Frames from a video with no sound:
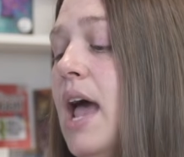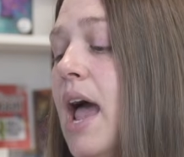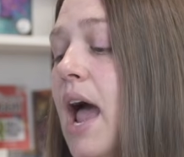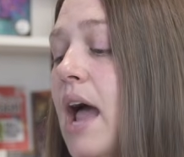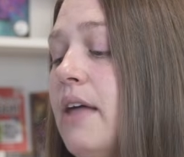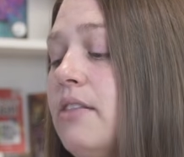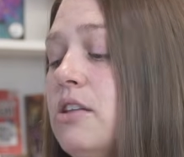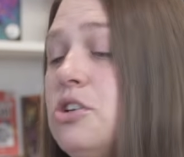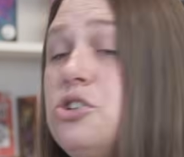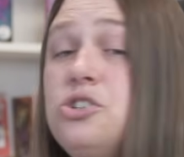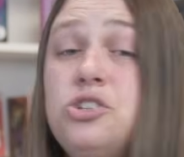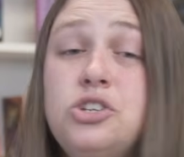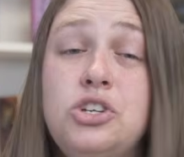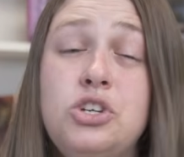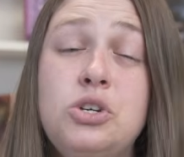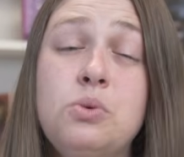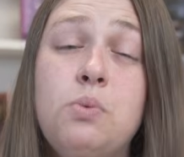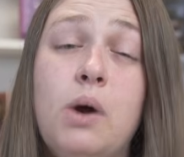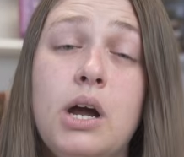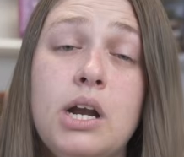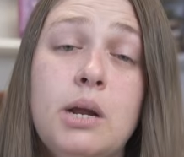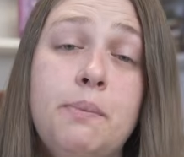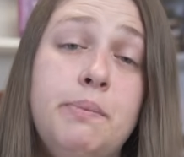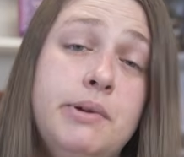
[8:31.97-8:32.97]
And then do you
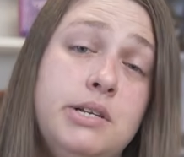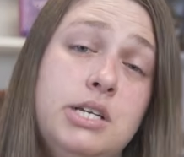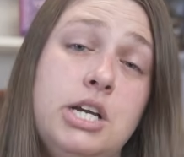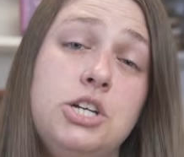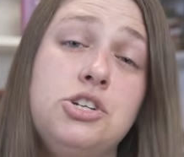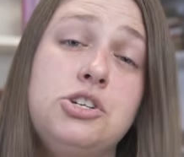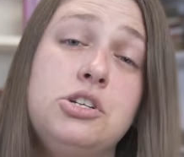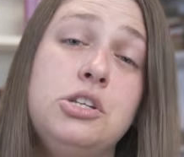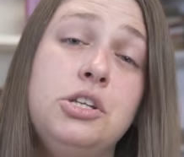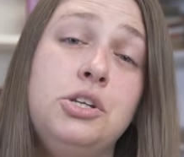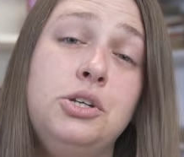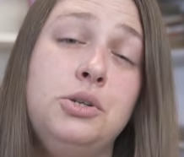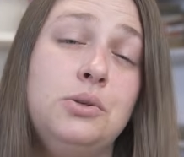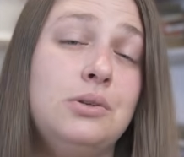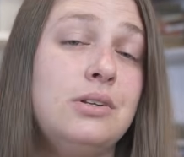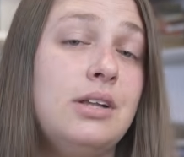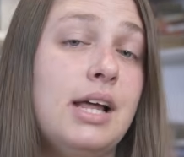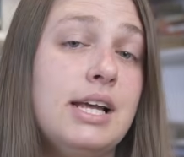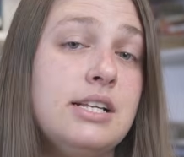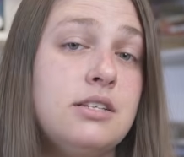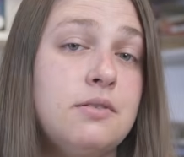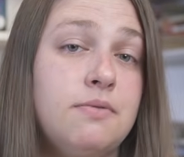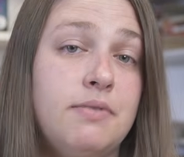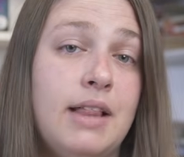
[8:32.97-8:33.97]
want to potentially
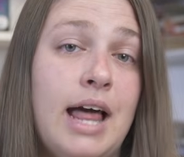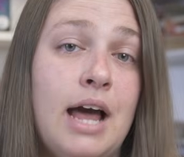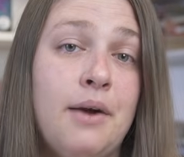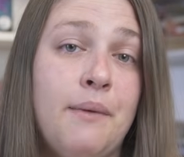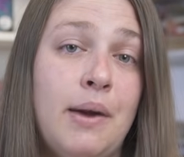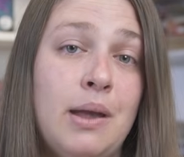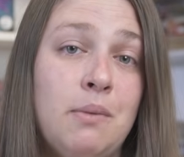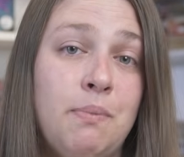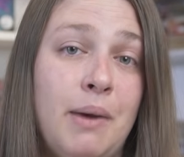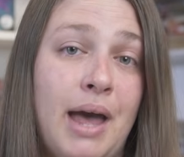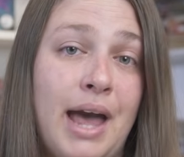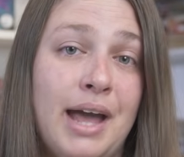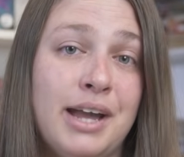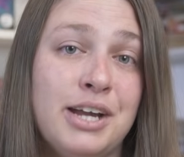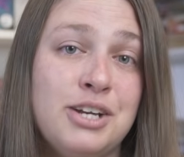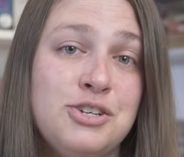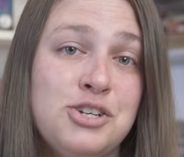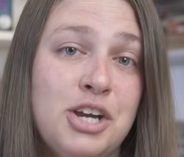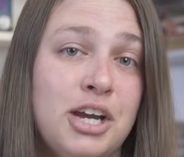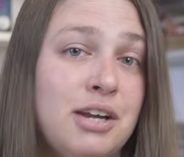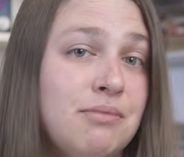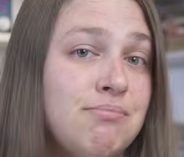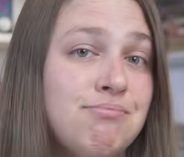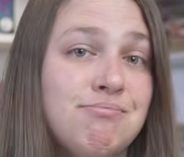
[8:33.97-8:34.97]
utilize flat rate
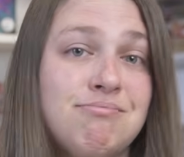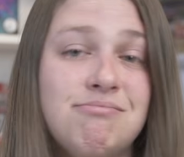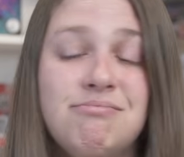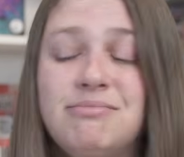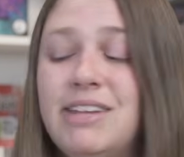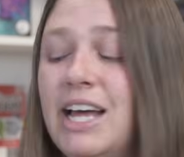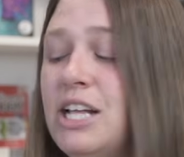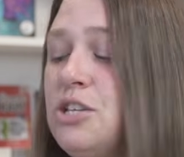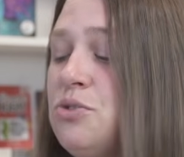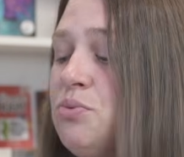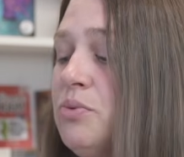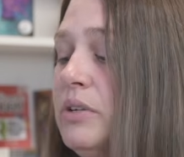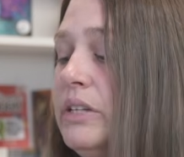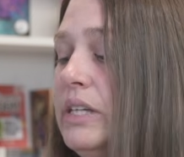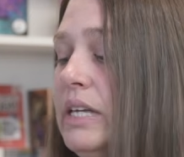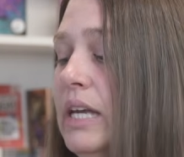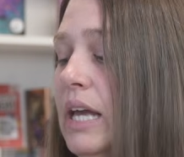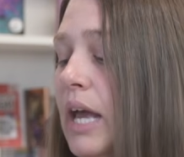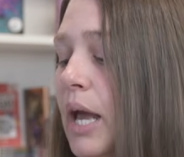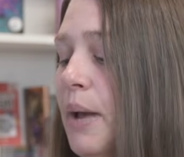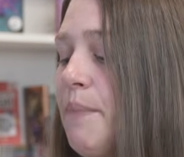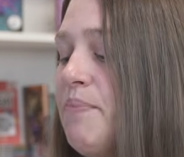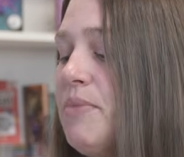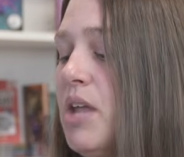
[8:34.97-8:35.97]
packaging? That's really
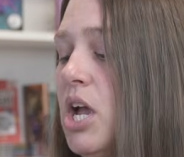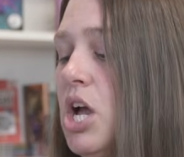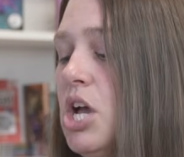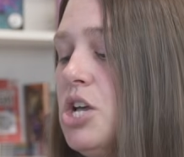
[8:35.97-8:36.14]
it.